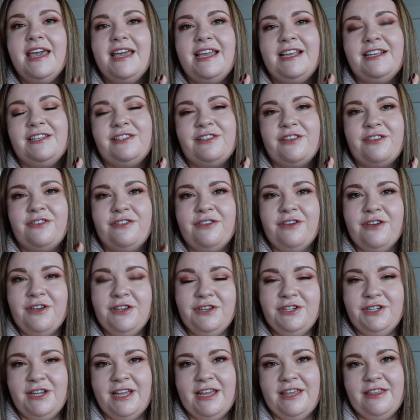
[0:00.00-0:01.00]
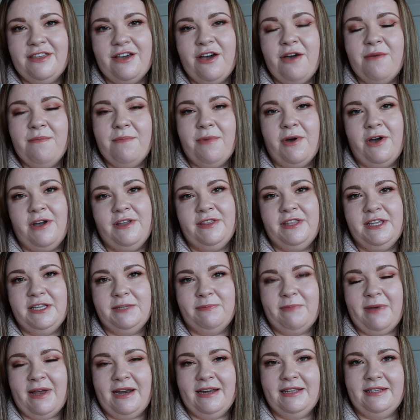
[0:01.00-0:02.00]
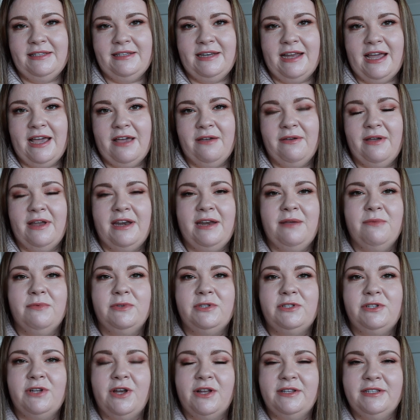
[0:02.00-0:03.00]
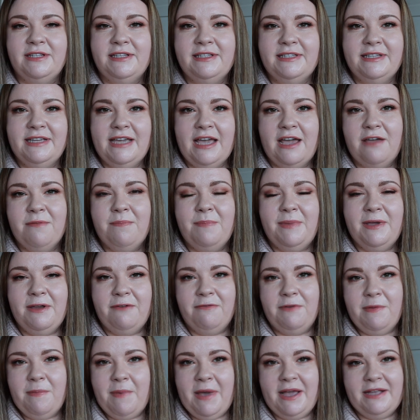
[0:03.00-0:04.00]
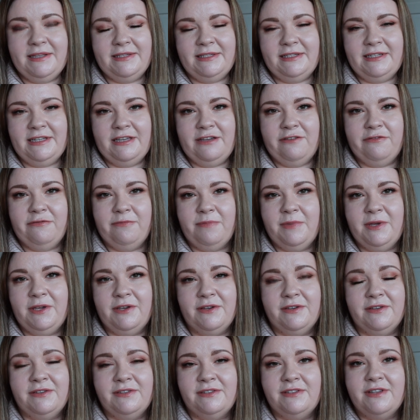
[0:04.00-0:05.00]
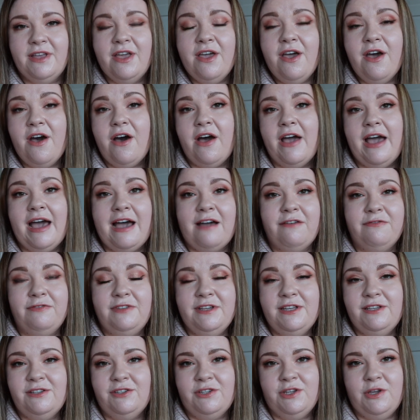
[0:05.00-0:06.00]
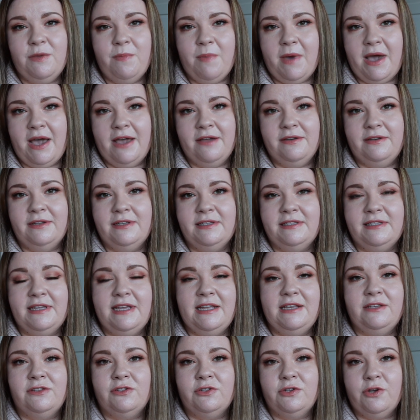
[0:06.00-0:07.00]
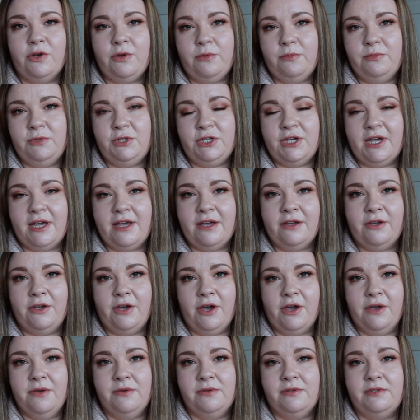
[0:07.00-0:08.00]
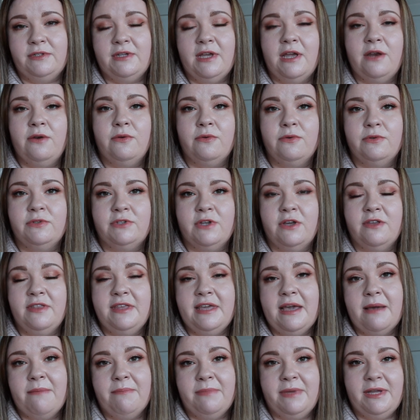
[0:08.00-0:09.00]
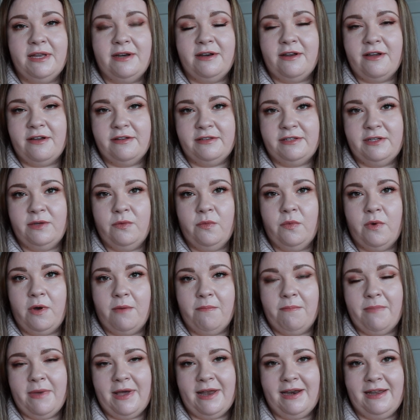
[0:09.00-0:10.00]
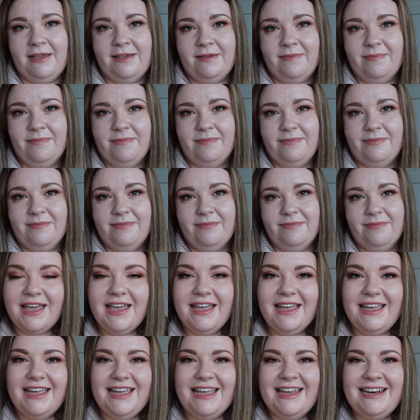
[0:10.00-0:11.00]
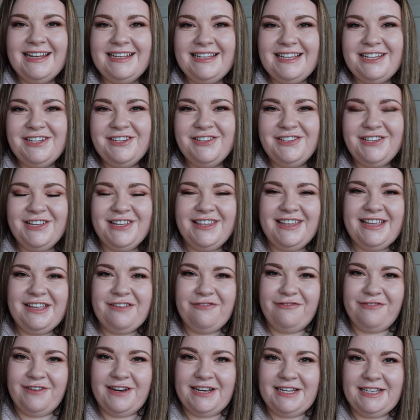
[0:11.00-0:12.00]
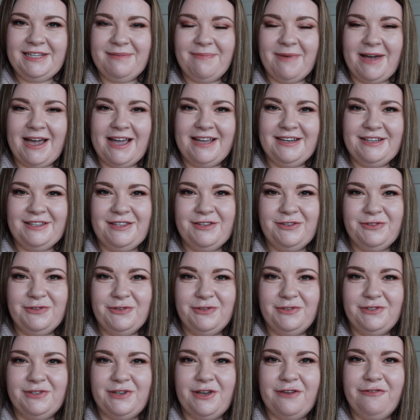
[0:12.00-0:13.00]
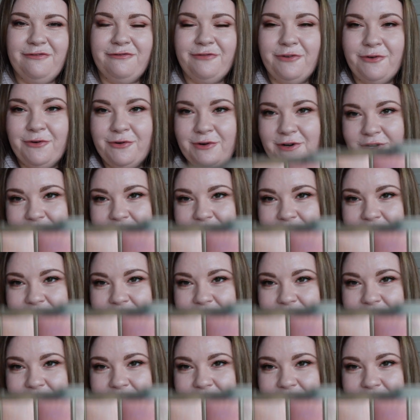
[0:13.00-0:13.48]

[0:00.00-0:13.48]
It's the third year that I'm buying these palettes now, and it was starting to get a bit repetitive because I have these 2 powders in Sculpture, Ghost and also the Ambient Lighting 1 palette. In addition to the Infinity Powder, there's also 4